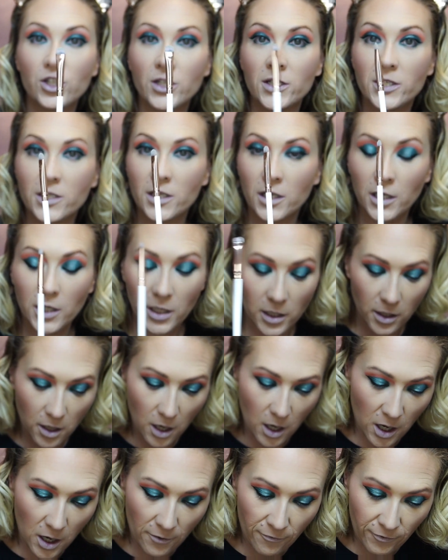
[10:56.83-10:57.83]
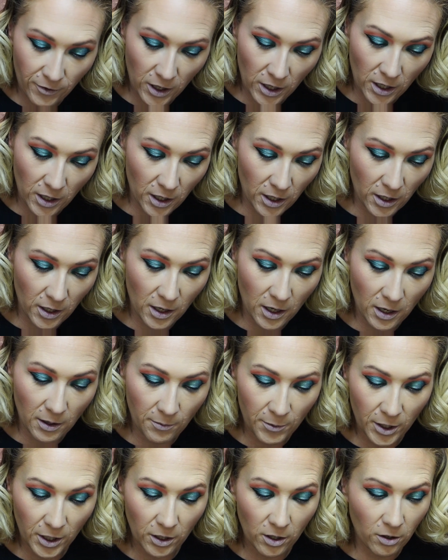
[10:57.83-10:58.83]
is cleaned off, and I'm
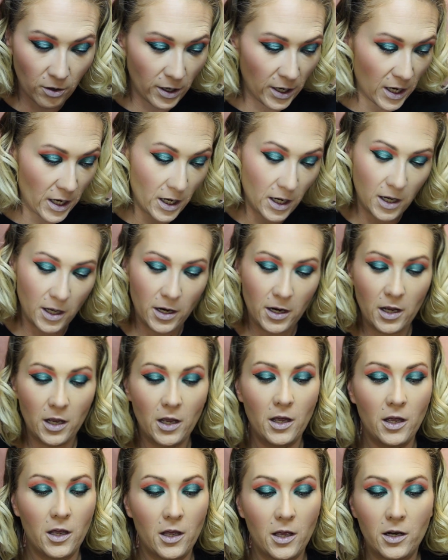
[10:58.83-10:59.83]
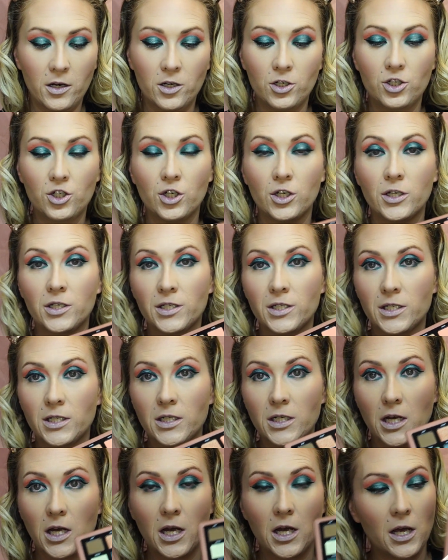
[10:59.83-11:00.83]
going to go ahead and just